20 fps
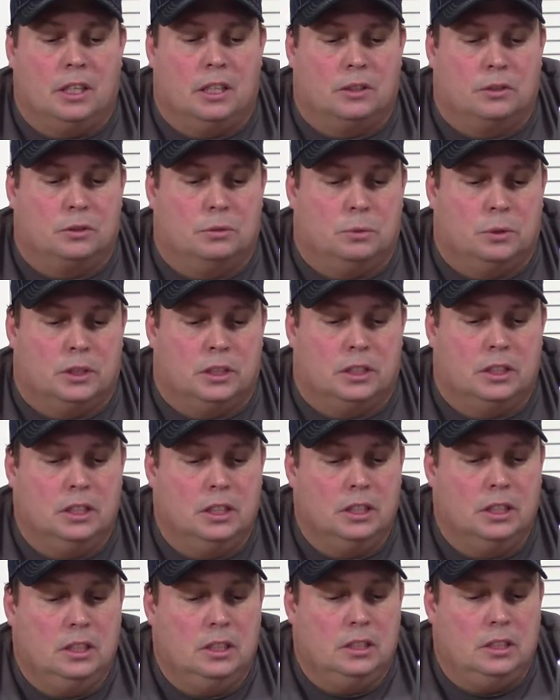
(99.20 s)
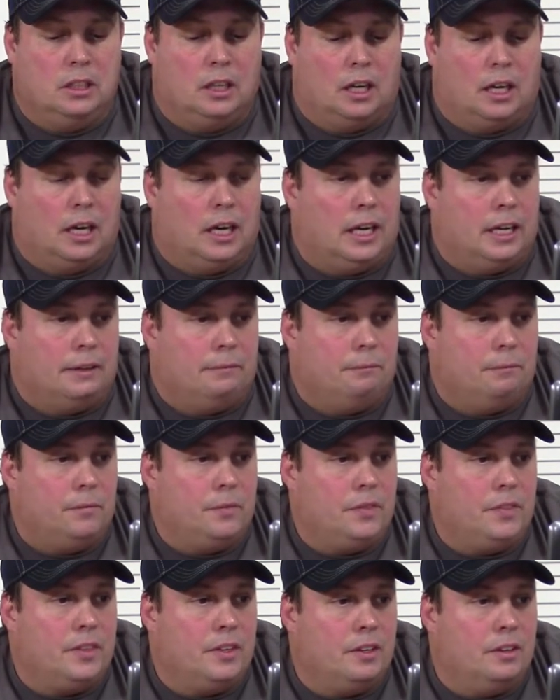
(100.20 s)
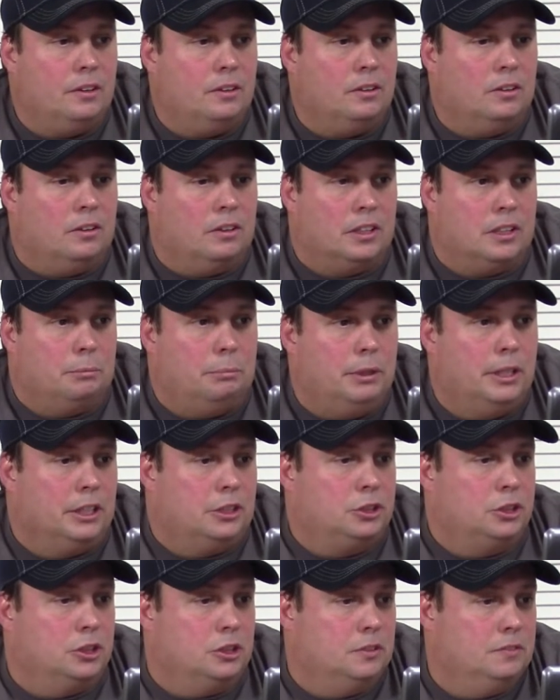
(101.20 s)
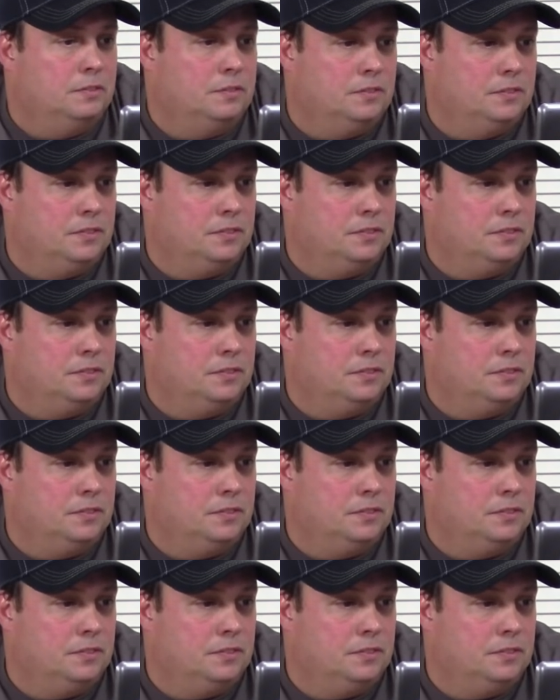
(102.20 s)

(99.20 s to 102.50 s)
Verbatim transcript: colored one uh, on the picture.